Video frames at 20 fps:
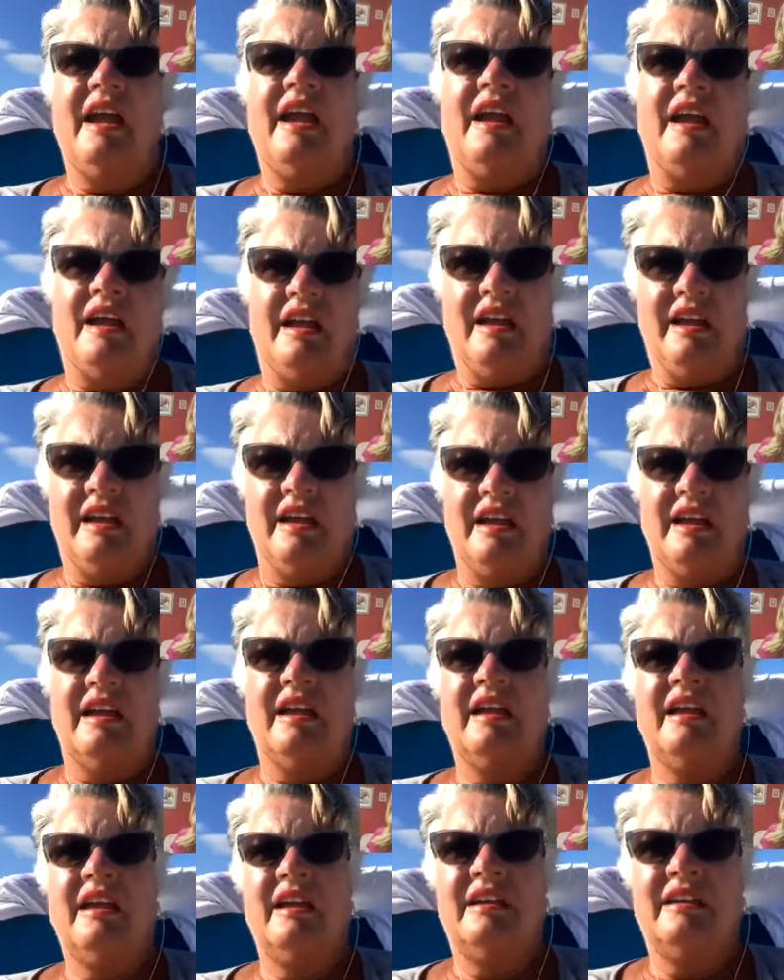It was just
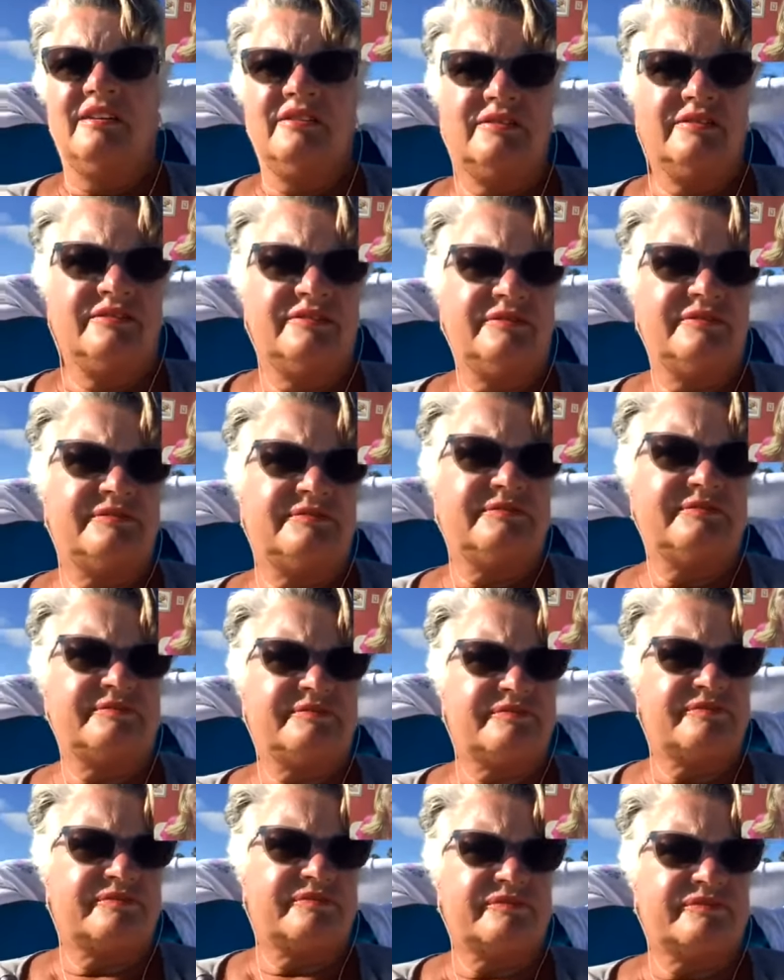like, oh
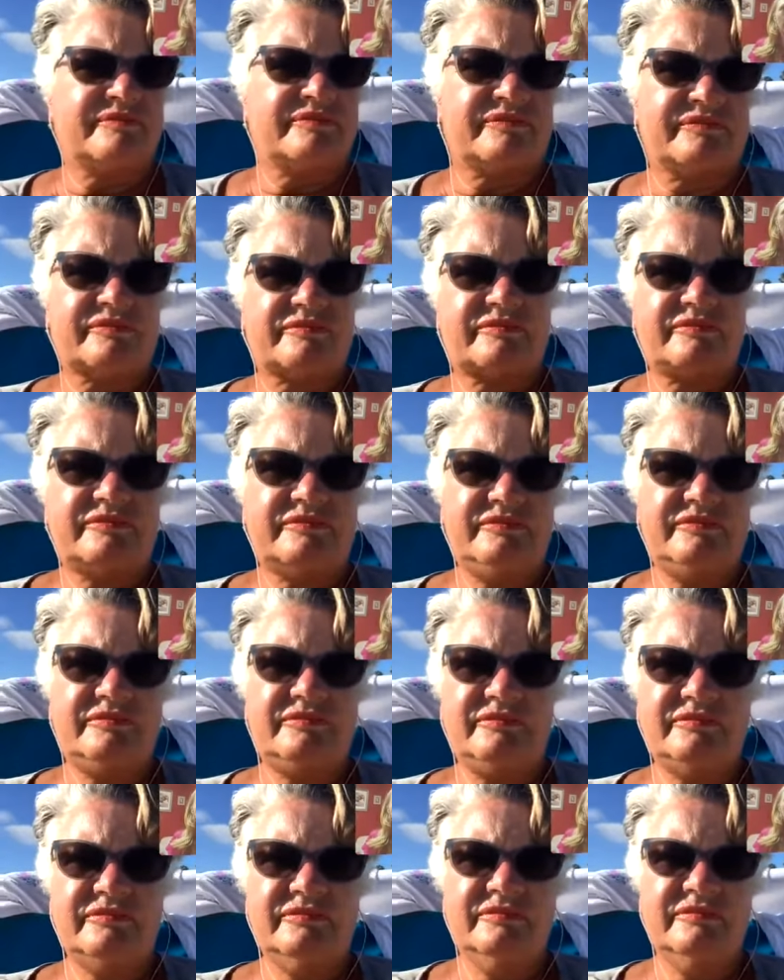shit,
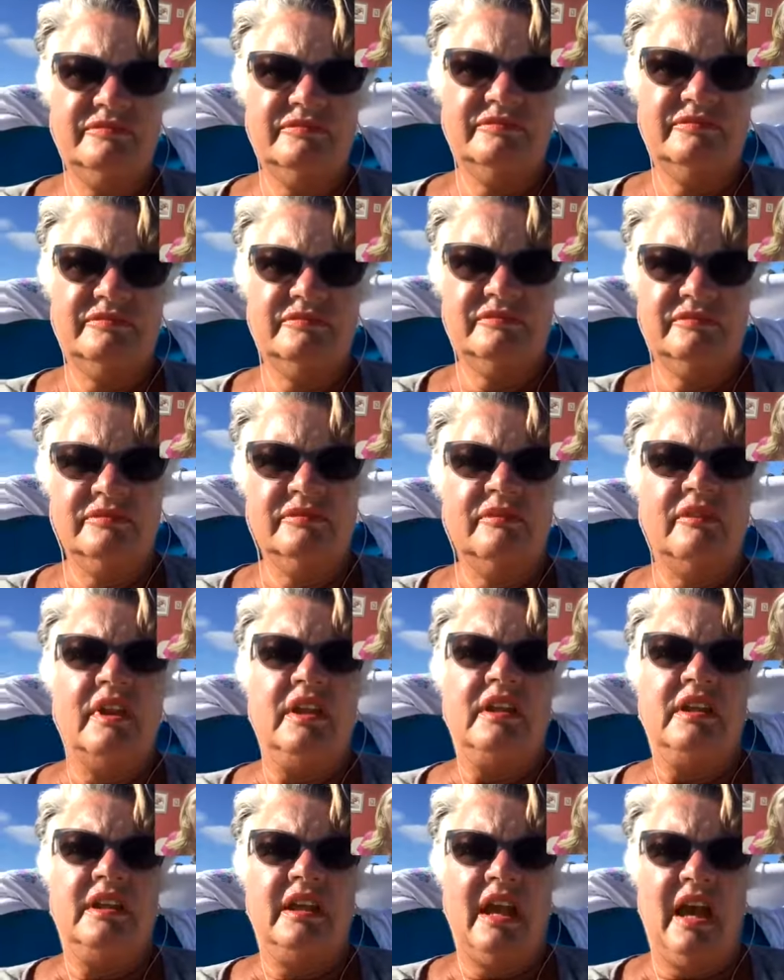now it's time to do your